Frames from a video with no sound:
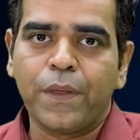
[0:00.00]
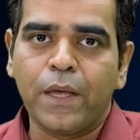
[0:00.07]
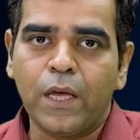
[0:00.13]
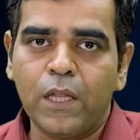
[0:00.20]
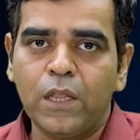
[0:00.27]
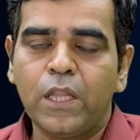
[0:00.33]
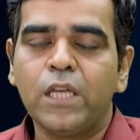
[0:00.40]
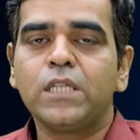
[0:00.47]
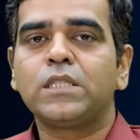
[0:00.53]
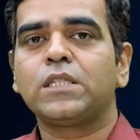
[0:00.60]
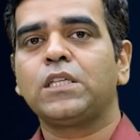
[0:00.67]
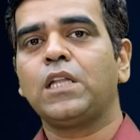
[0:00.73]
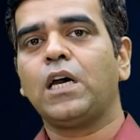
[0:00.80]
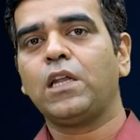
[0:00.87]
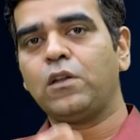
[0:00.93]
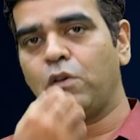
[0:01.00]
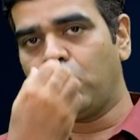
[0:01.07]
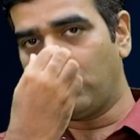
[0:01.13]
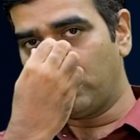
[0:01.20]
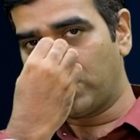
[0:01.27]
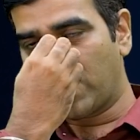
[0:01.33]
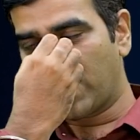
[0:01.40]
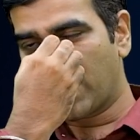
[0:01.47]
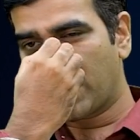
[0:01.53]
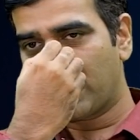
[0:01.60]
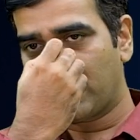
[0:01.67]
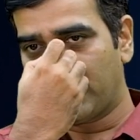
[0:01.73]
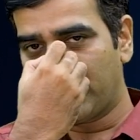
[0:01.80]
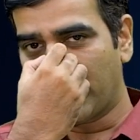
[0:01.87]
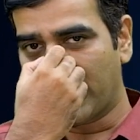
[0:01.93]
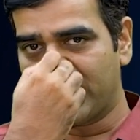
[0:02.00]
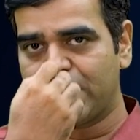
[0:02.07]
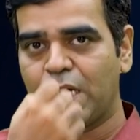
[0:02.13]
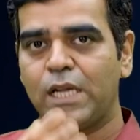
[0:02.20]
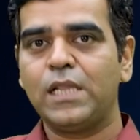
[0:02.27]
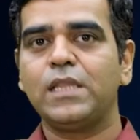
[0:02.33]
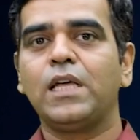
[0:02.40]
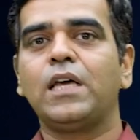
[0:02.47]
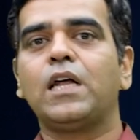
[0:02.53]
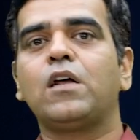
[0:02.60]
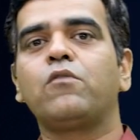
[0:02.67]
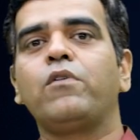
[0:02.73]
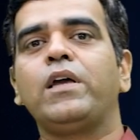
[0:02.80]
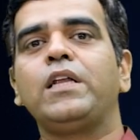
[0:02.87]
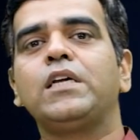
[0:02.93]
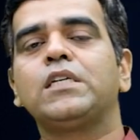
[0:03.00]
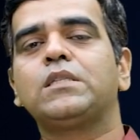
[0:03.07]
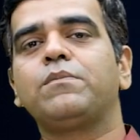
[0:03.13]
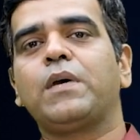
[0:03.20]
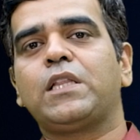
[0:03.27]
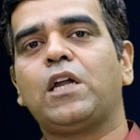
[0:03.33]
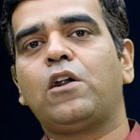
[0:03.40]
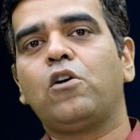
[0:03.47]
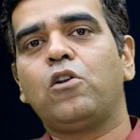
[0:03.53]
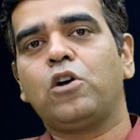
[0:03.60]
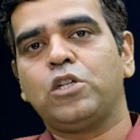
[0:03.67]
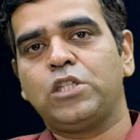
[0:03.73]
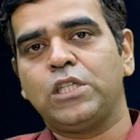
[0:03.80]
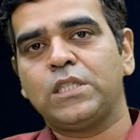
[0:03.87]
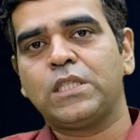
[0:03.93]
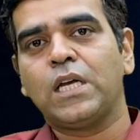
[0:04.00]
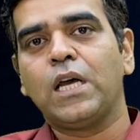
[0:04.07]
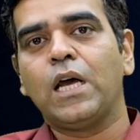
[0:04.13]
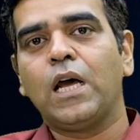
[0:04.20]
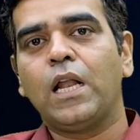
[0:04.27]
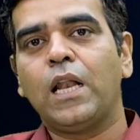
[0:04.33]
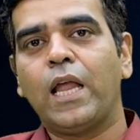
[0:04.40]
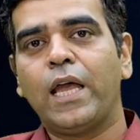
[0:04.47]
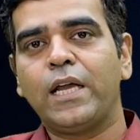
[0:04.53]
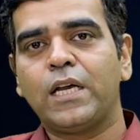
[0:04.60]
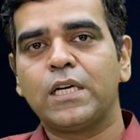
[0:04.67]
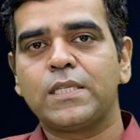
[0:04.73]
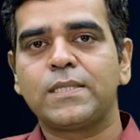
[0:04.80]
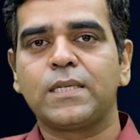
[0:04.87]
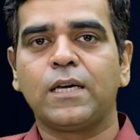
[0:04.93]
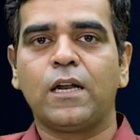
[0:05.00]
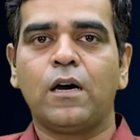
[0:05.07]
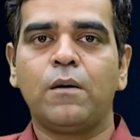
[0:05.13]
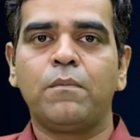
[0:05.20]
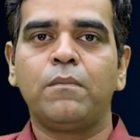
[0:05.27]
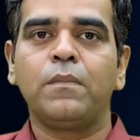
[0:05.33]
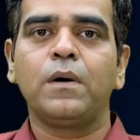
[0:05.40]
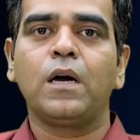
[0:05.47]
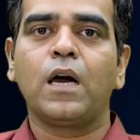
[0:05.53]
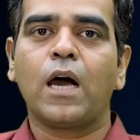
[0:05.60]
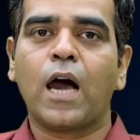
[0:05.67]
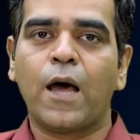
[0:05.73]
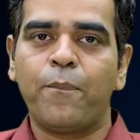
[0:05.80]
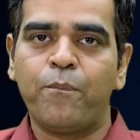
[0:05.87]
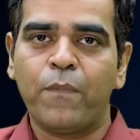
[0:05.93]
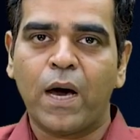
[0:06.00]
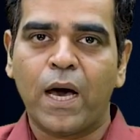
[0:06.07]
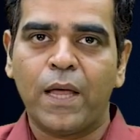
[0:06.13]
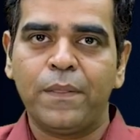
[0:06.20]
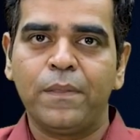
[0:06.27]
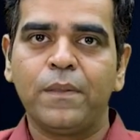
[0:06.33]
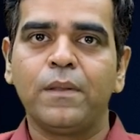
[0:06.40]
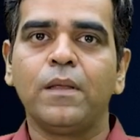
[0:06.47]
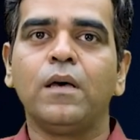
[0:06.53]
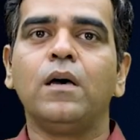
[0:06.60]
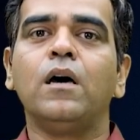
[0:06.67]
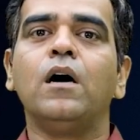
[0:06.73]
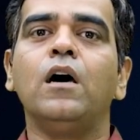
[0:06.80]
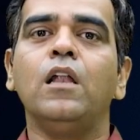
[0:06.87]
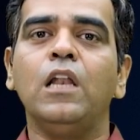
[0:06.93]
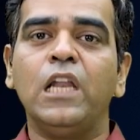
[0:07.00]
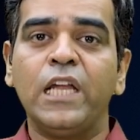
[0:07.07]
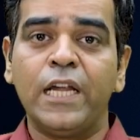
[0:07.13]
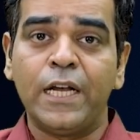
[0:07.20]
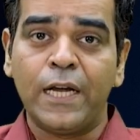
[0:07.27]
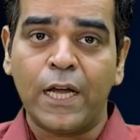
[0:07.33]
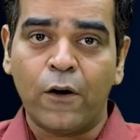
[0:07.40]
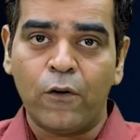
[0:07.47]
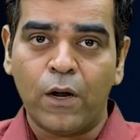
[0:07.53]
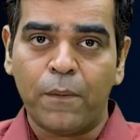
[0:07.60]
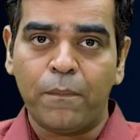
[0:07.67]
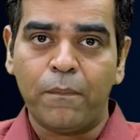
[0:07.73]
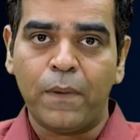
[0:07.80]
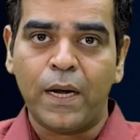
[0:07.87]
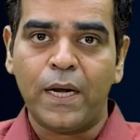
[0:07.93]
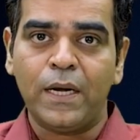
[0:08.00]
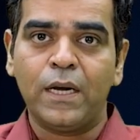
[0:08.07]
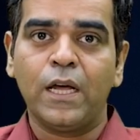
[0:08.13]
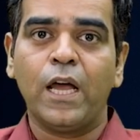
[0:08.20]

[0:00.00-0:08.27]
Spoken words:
In this scenario, in agile there are various methodologies like a Scrum, Kanban, lean development,